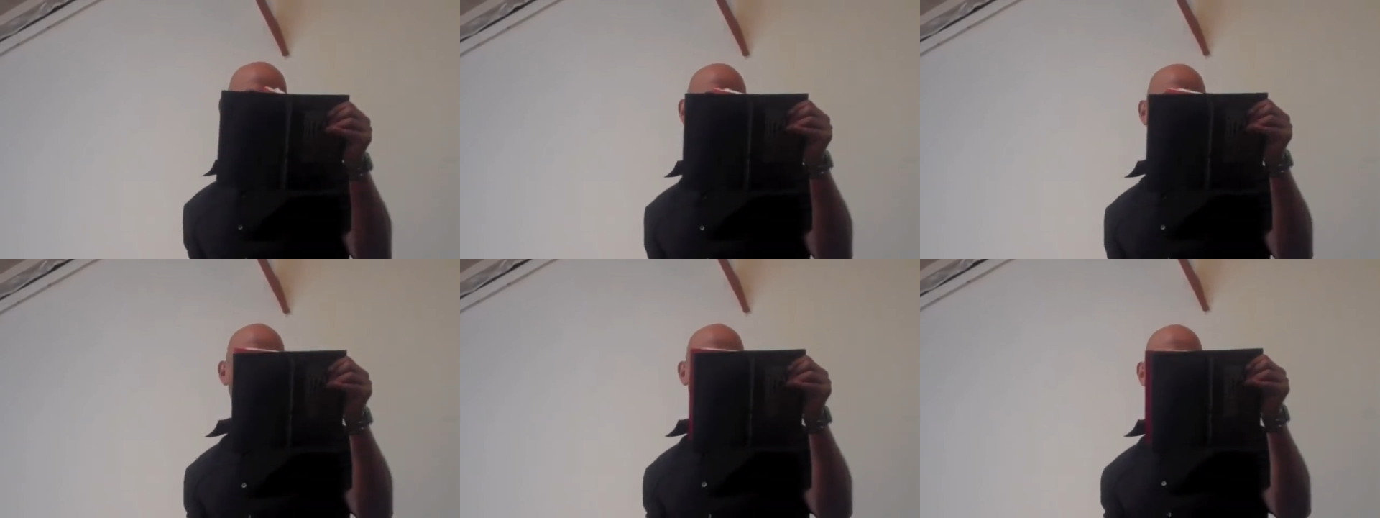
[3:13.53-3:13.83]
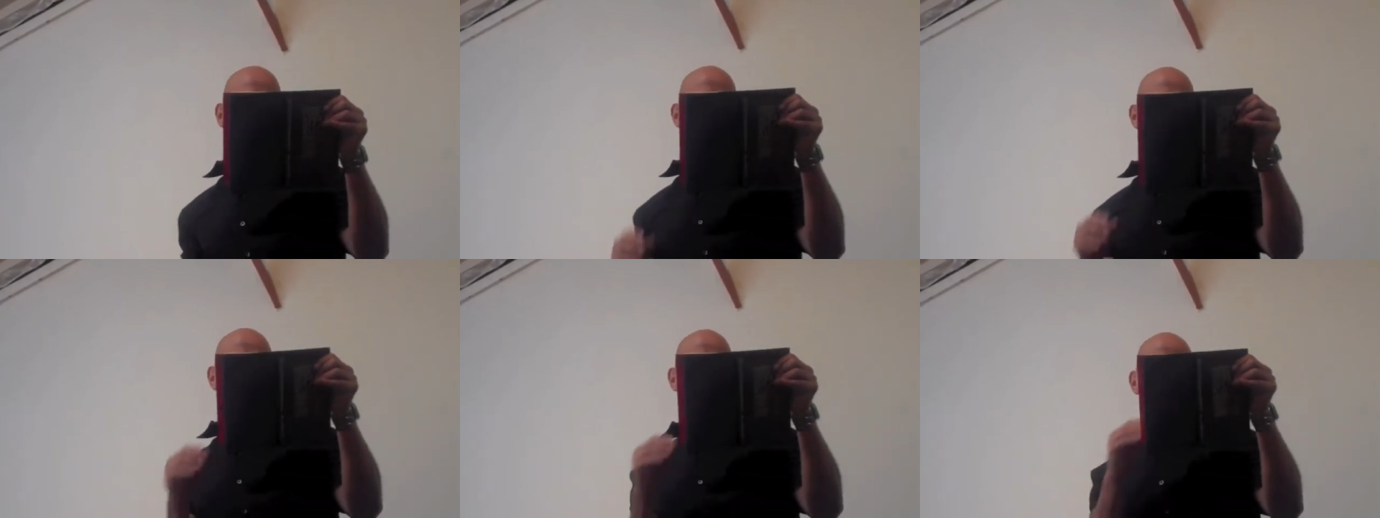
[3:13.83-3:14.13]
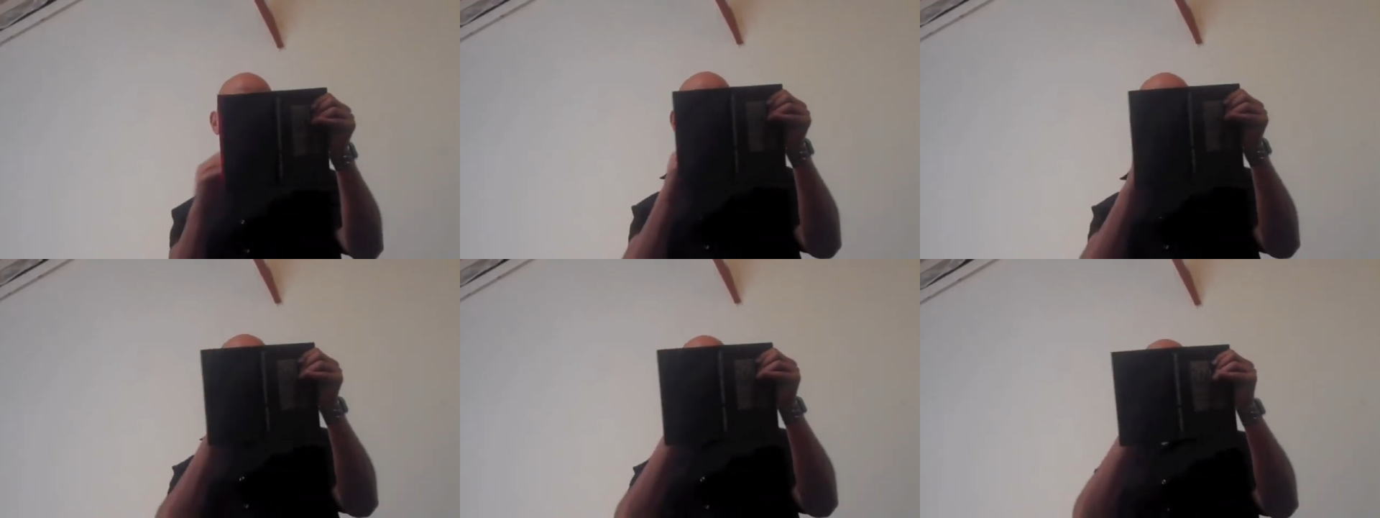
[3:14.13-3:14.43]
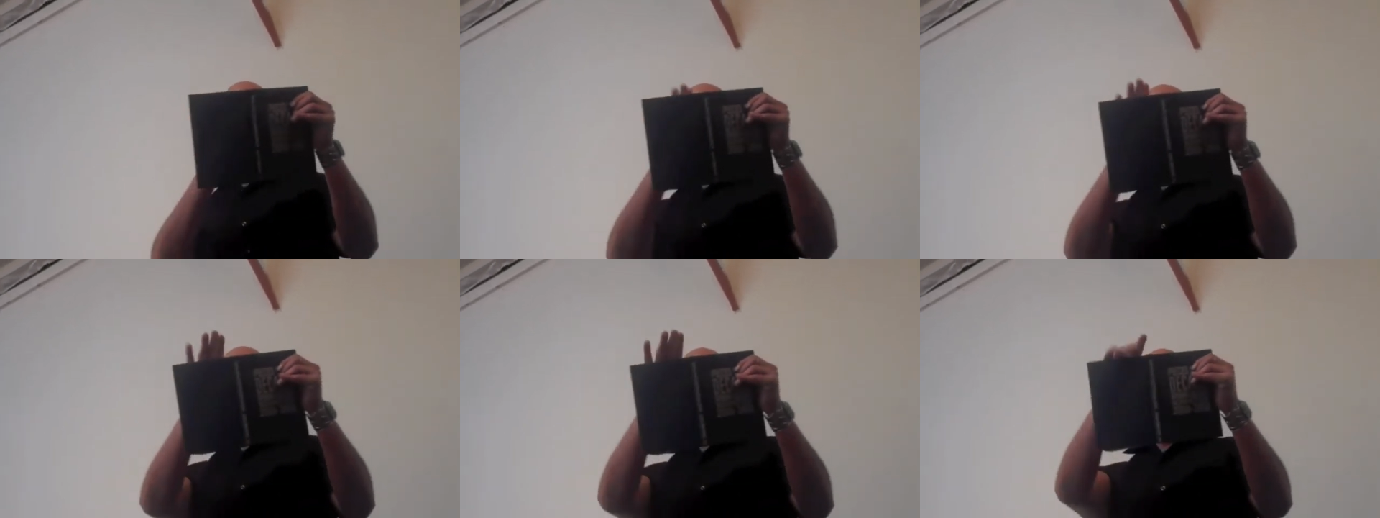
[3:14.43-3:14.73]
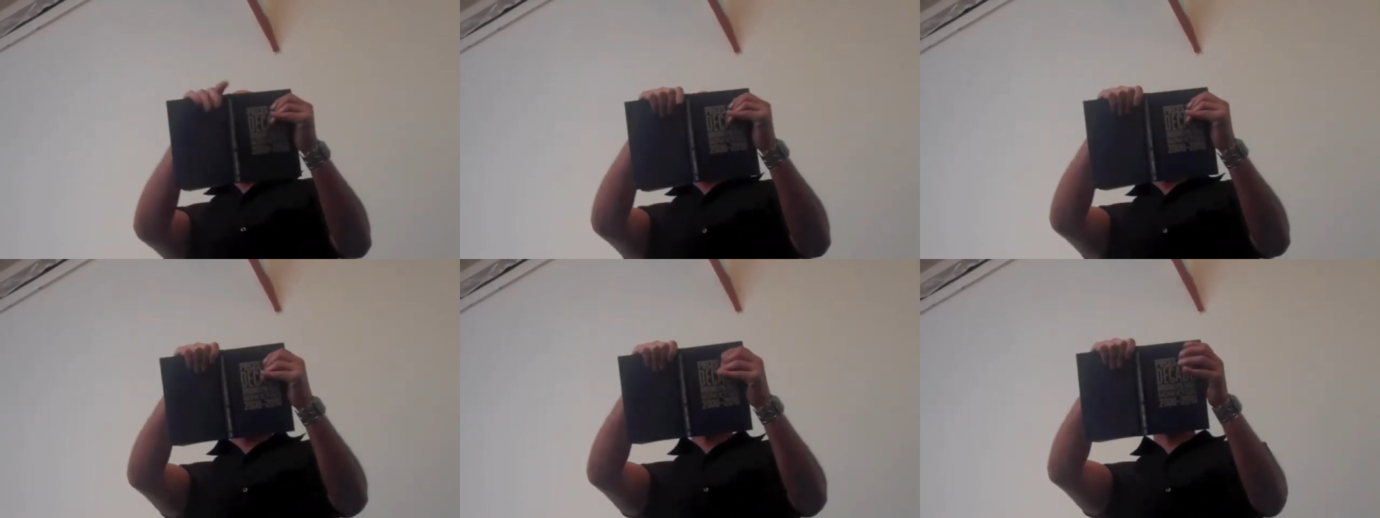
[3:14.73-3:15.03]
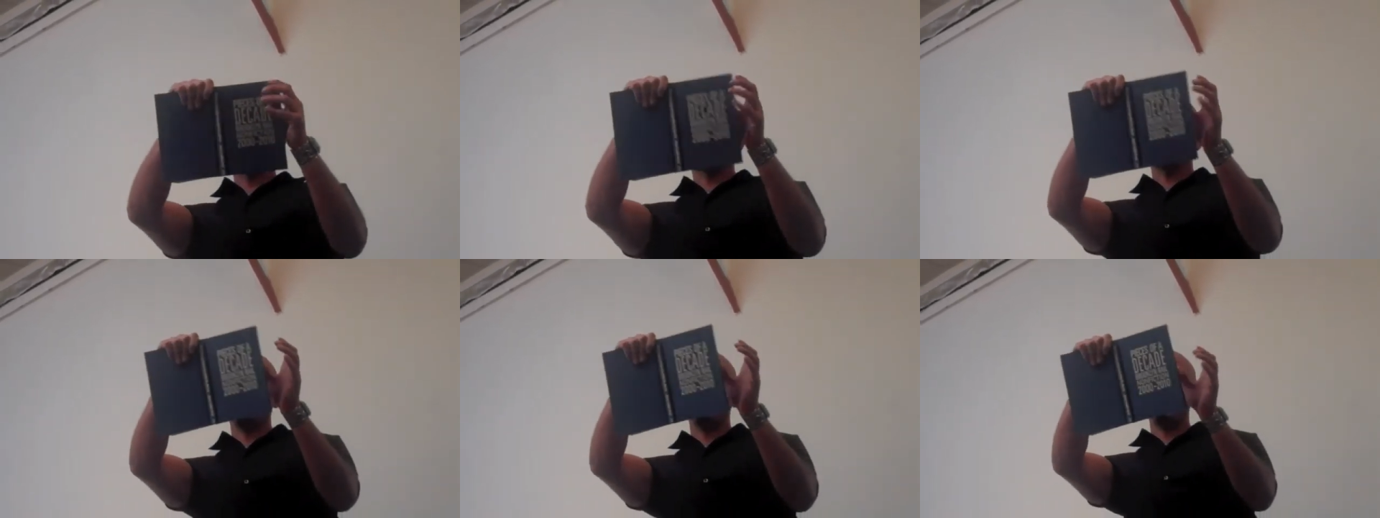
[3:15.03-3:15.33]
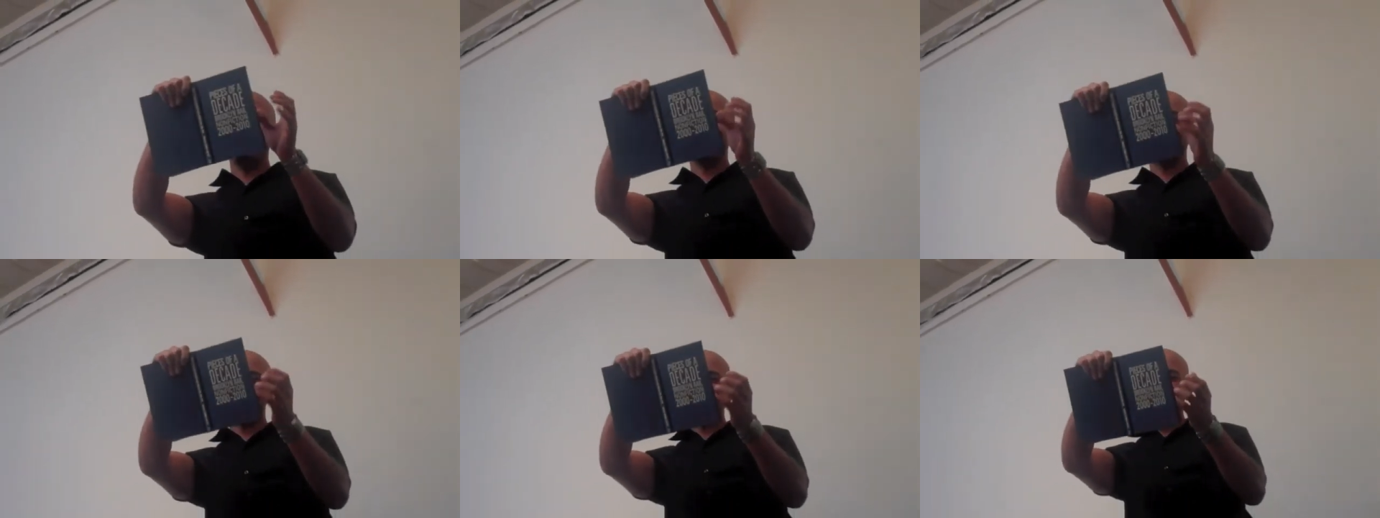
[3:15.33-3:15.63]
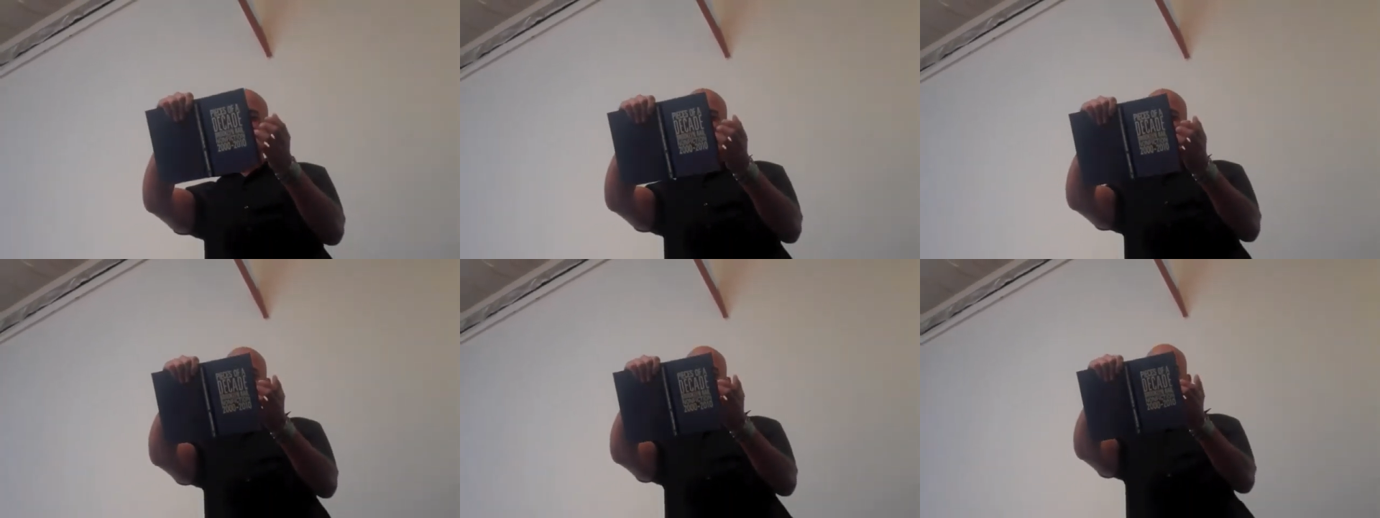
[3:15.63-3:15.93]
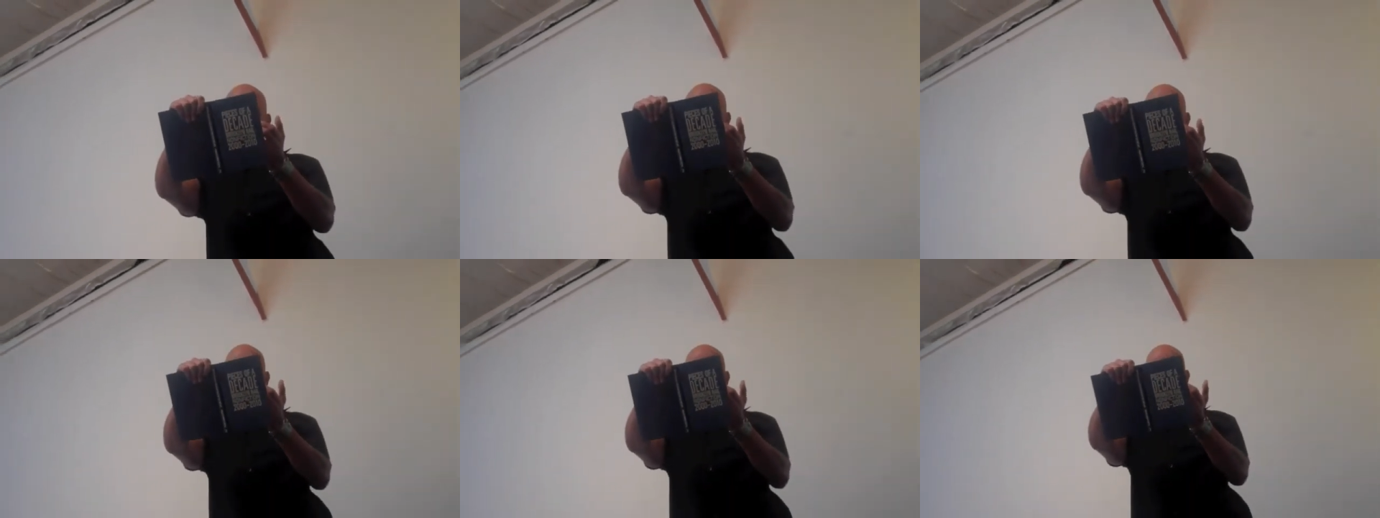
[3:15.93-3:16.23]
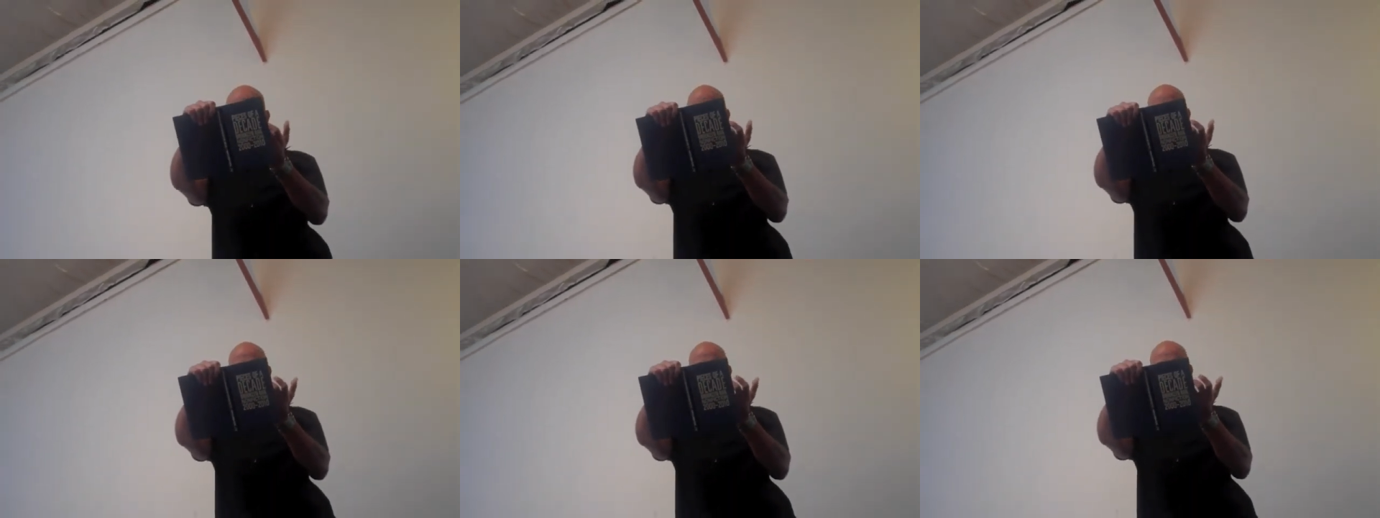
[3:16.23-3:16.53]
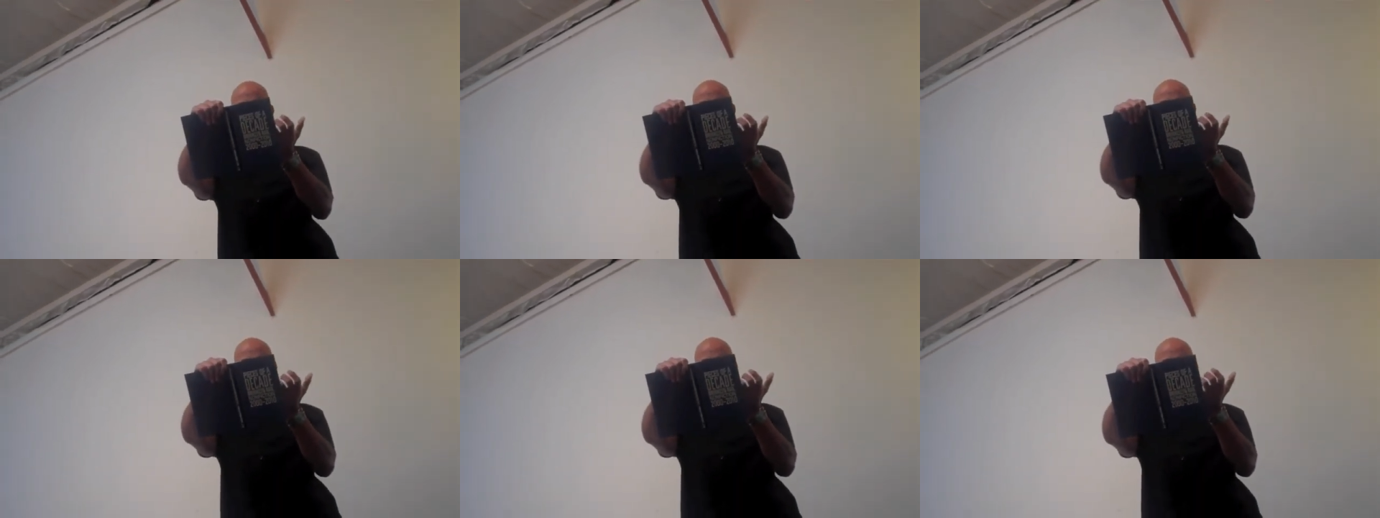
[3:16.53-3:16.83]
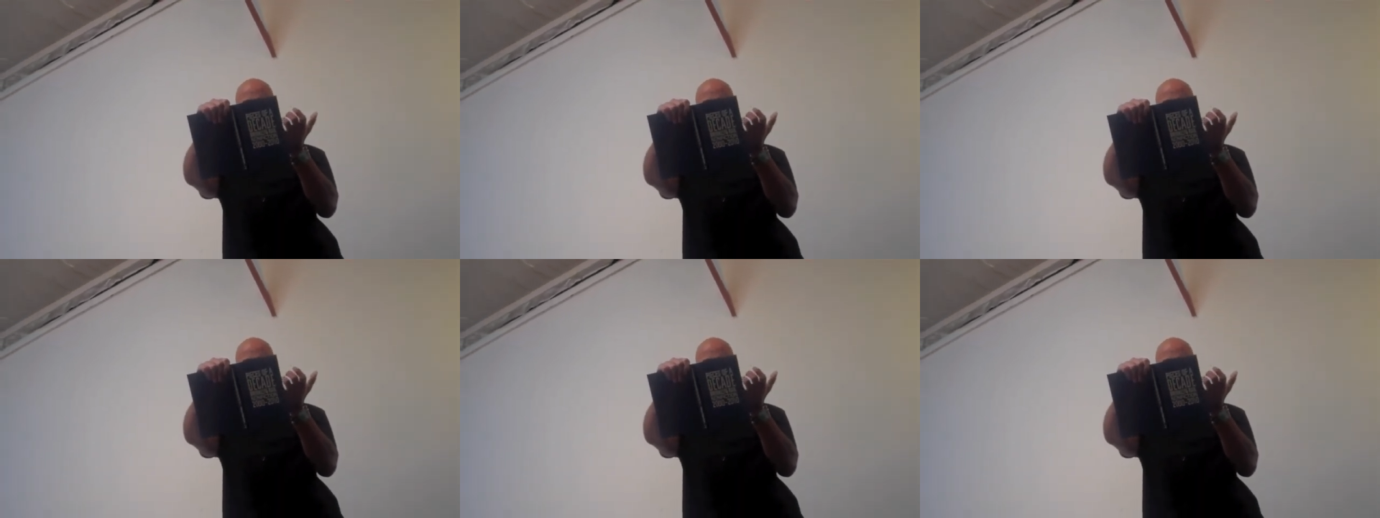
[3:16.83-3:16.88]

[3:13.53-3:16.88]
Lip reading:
No face is visible, so there are no lips to read.